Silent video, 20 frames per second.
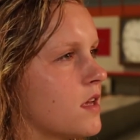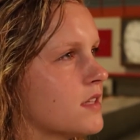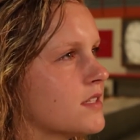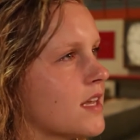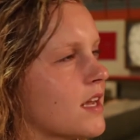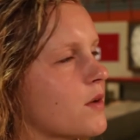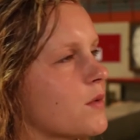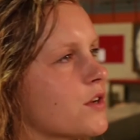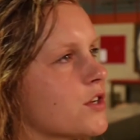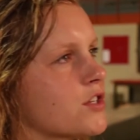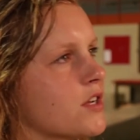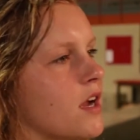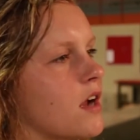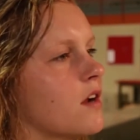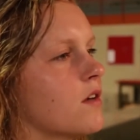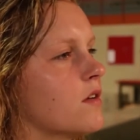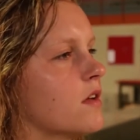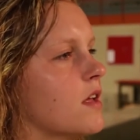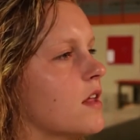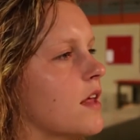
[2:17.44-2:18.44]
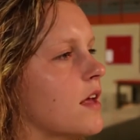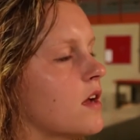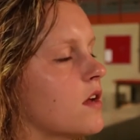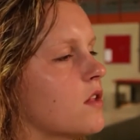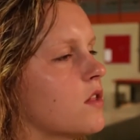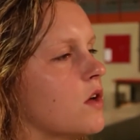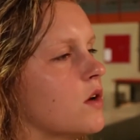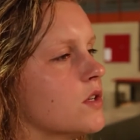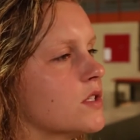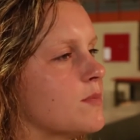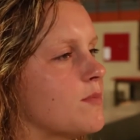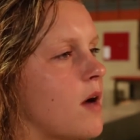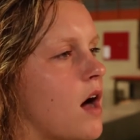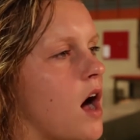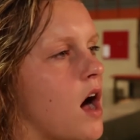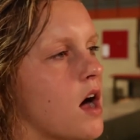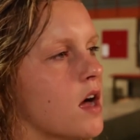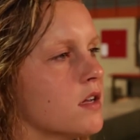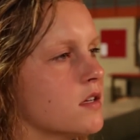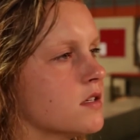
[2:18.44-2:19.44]
it's like we shared a really like close
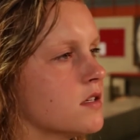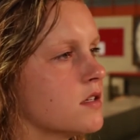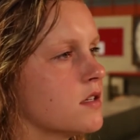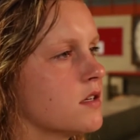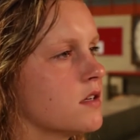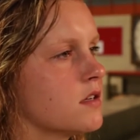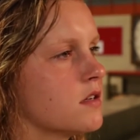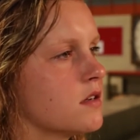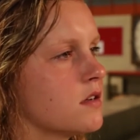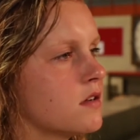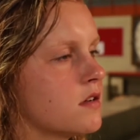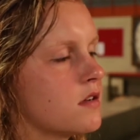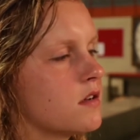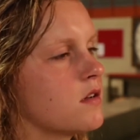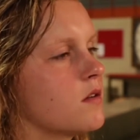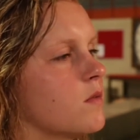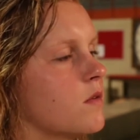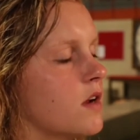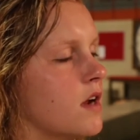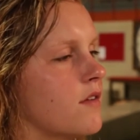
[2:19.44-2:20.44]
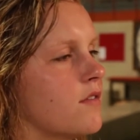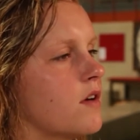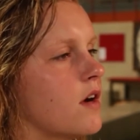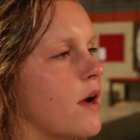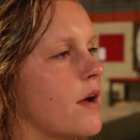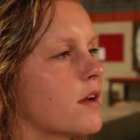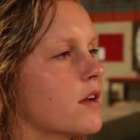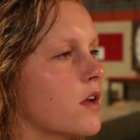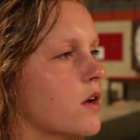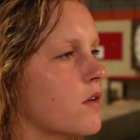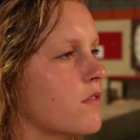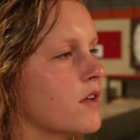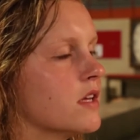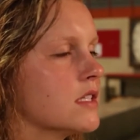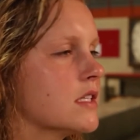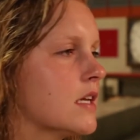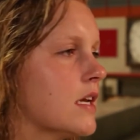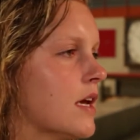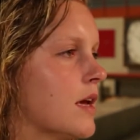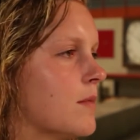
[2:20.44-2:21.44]
bond whenever I'd go
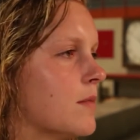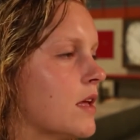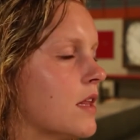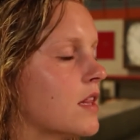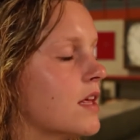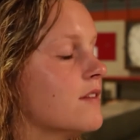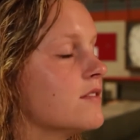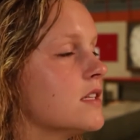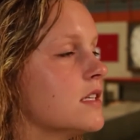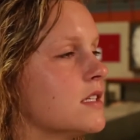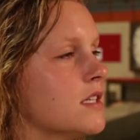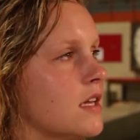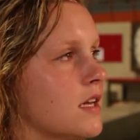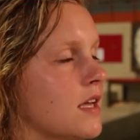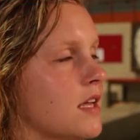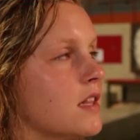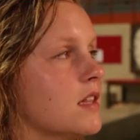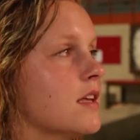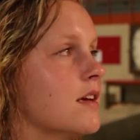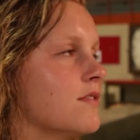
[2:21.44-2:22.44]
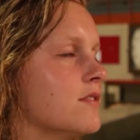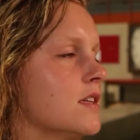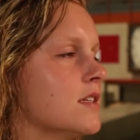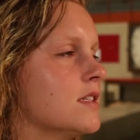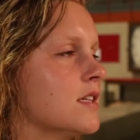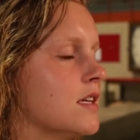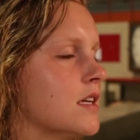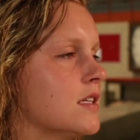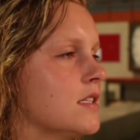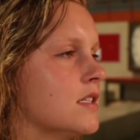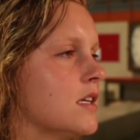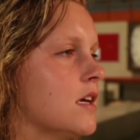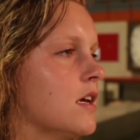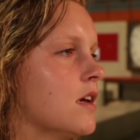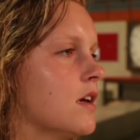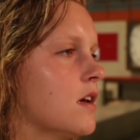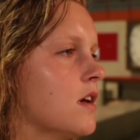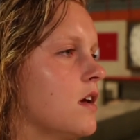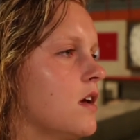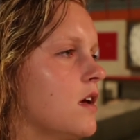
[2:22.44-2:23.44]
visit him. He lives in he lived in
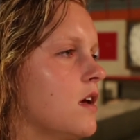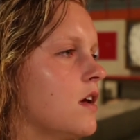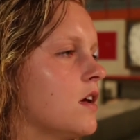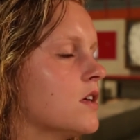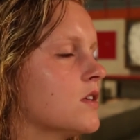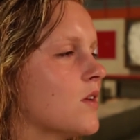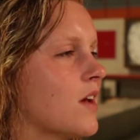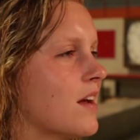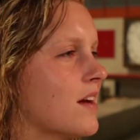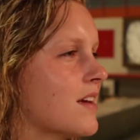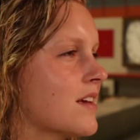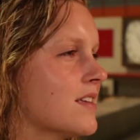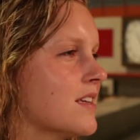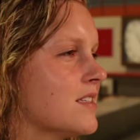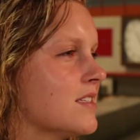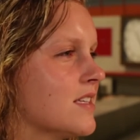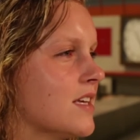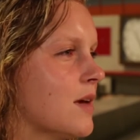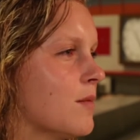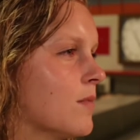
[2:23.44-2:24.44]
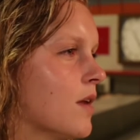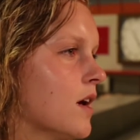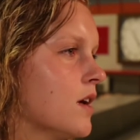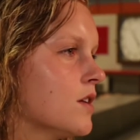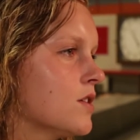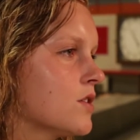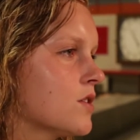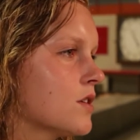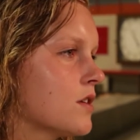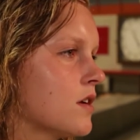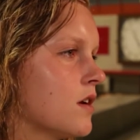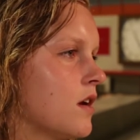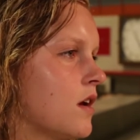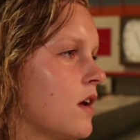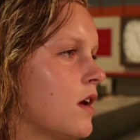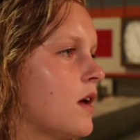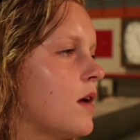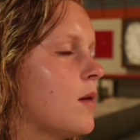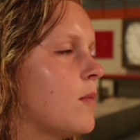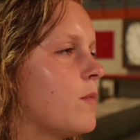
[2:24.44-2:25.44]
Tennessee, so I didn't get to see him much,
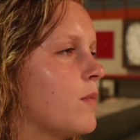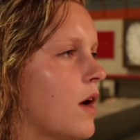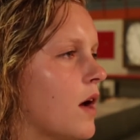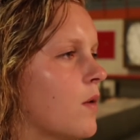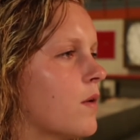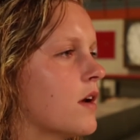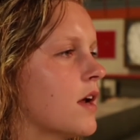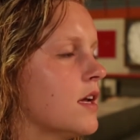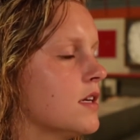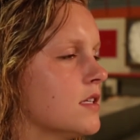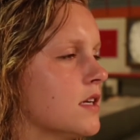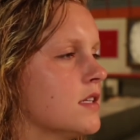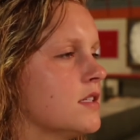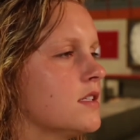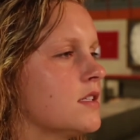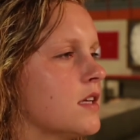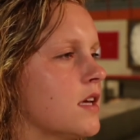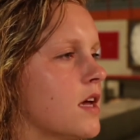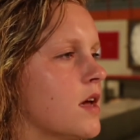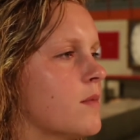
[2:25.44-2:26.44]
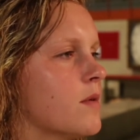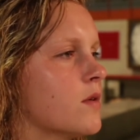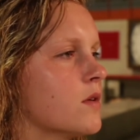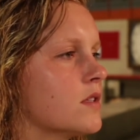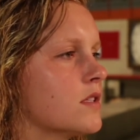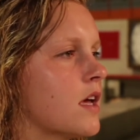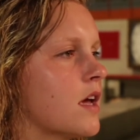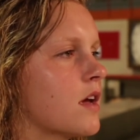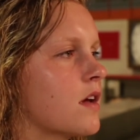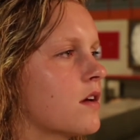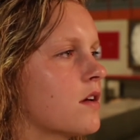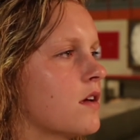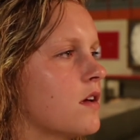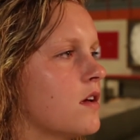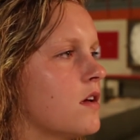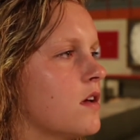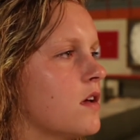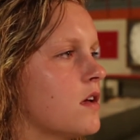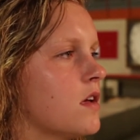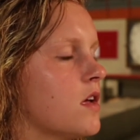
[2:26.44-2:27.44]
but when I did see him, it was like
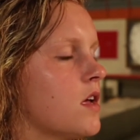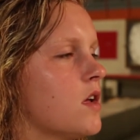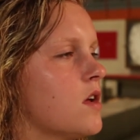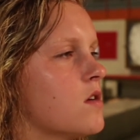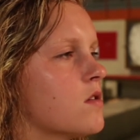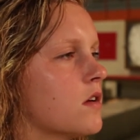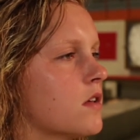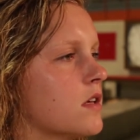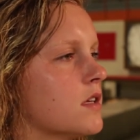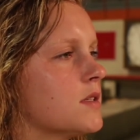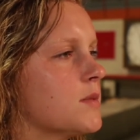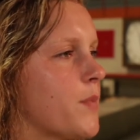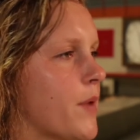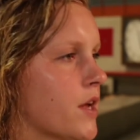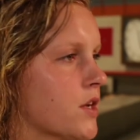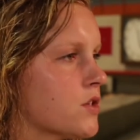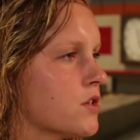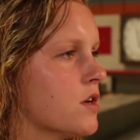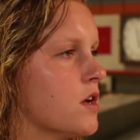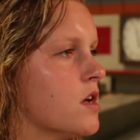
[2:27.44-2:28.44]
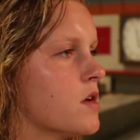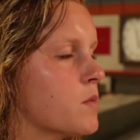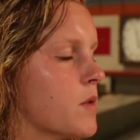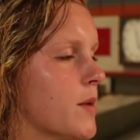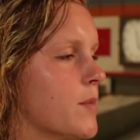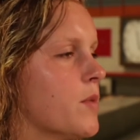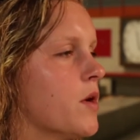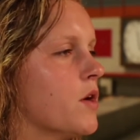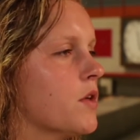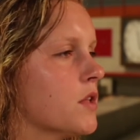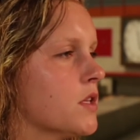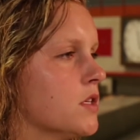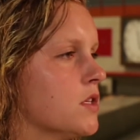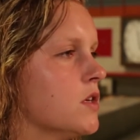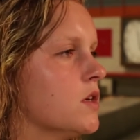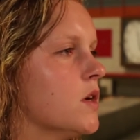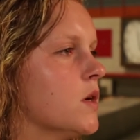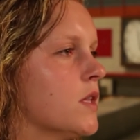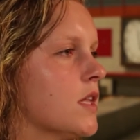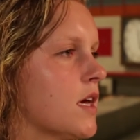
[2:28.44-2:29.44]
really special, and we both
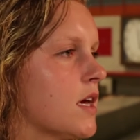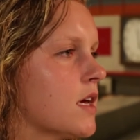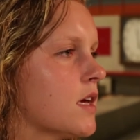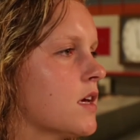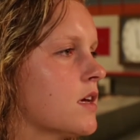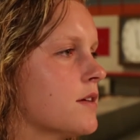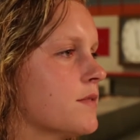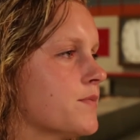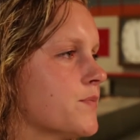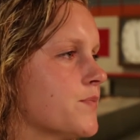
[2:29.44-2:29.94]
knew like